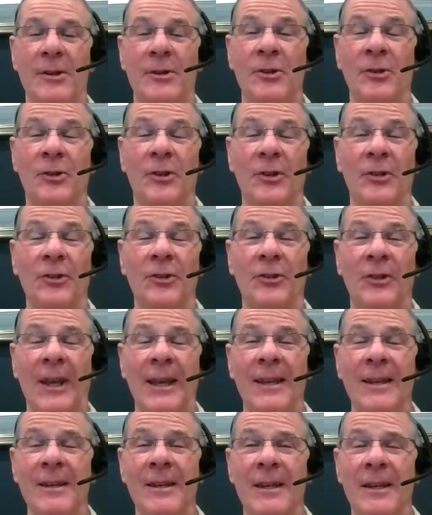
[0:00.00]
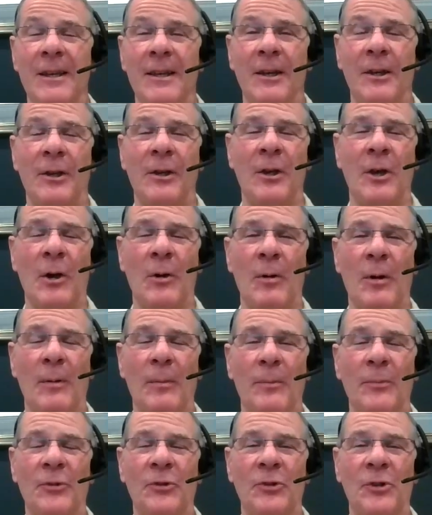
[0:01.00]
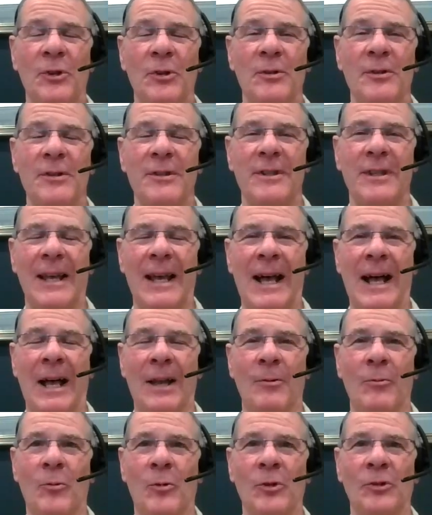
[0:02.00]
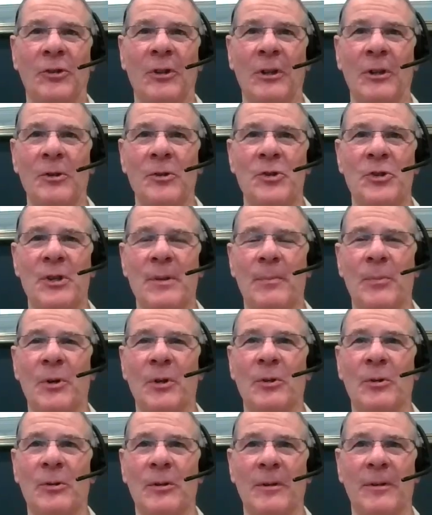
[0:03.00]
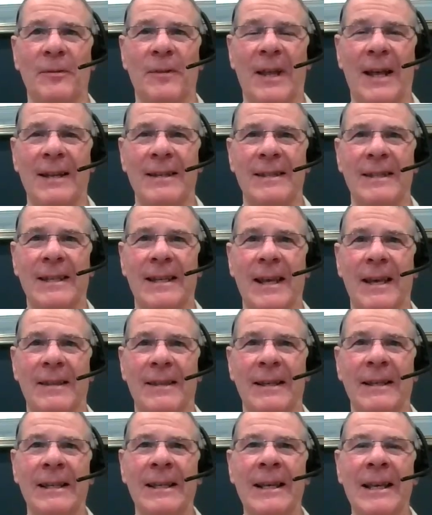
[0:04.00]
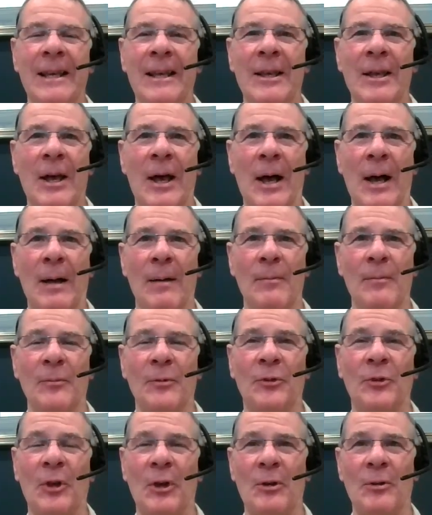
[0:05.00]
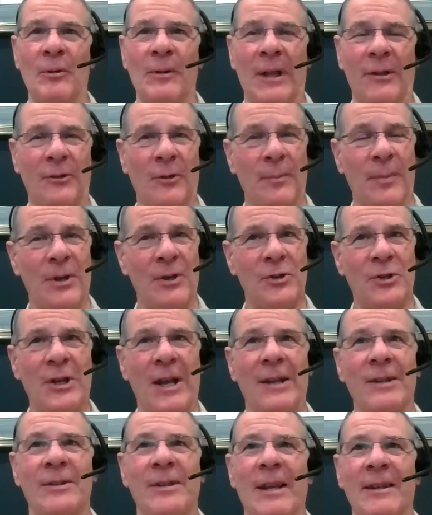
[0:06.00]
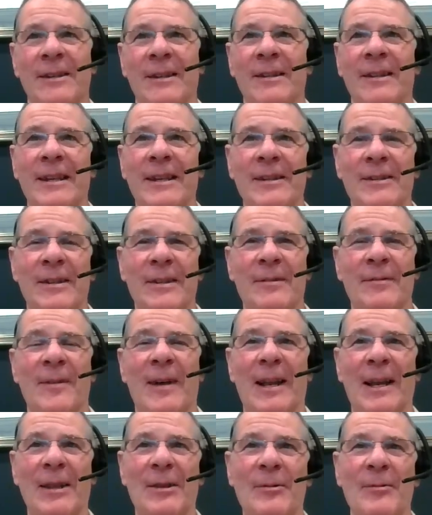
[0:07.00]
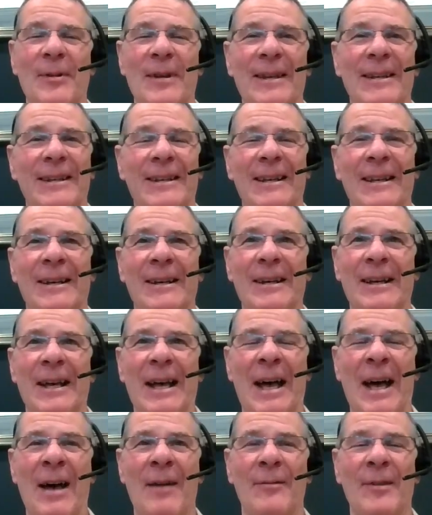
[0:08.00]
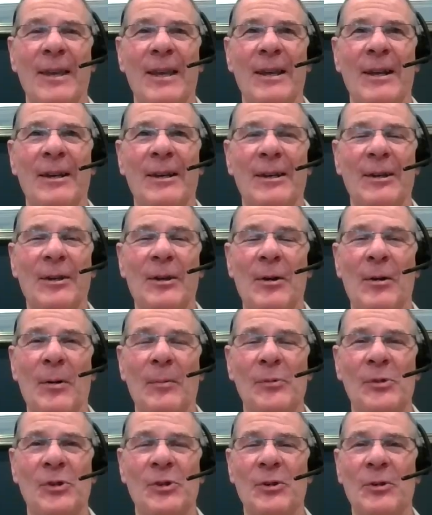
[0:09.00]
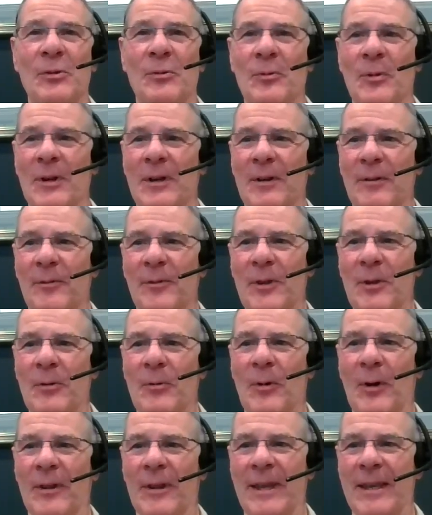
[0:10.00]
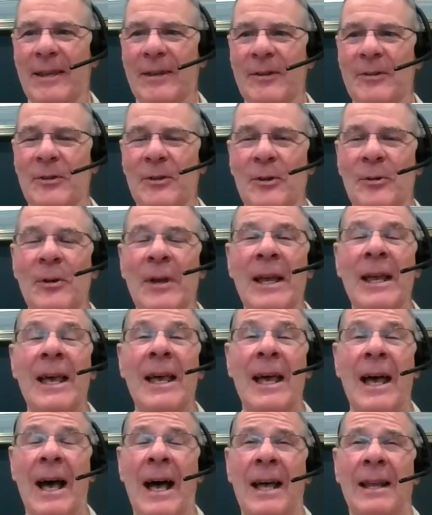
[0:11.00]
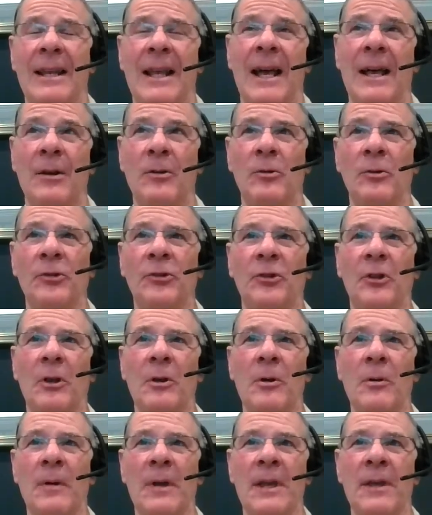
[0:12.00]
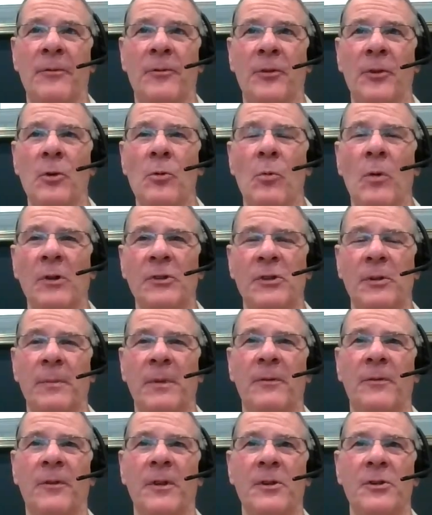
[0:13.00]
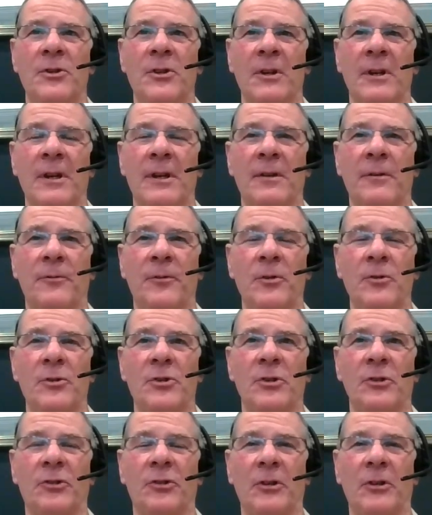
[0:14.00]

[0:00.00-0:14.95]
just a second-year co-op student at Waterloo. She put all of that together. So that's a big shout out, I think, to the value in having a co-op student work for you, what they can do. And also, if you want to be featured in a future